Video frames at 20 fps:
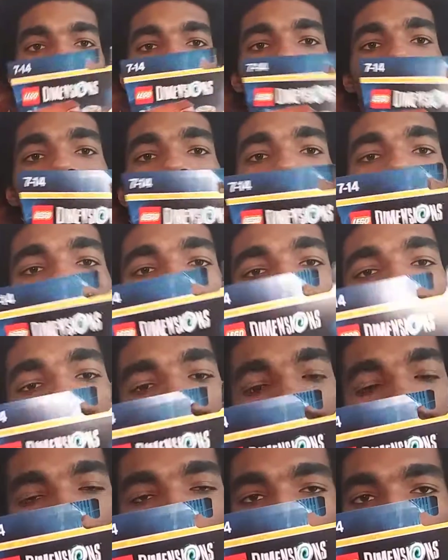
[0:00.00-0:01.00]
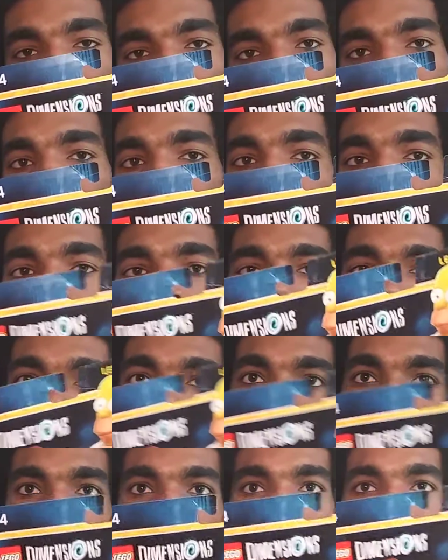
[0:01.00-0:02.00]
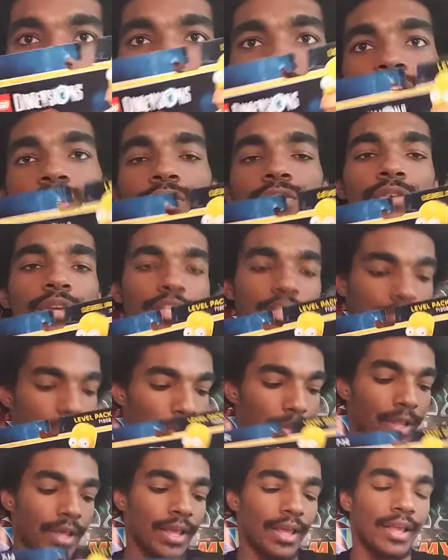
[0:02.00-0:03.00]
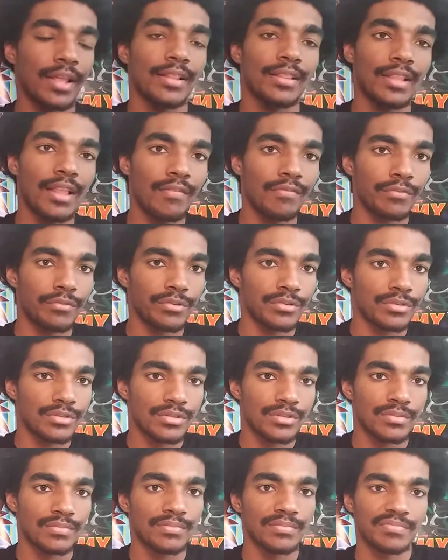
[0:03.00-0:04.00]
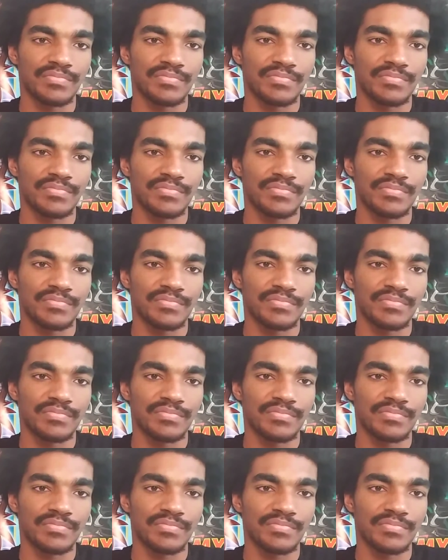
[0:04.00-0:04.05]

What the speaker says: this is a level pack. So you buy this and you get to play levels,